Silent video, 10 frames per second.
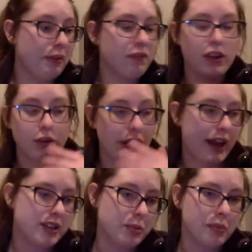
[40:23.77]
fellow
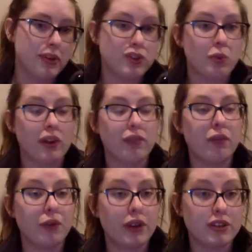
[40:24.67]
cast members with
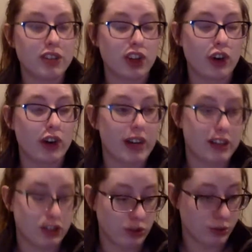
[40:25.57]
food insecurity
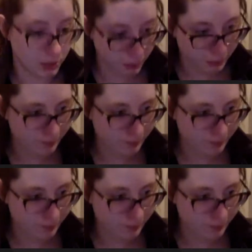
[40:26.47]
issues.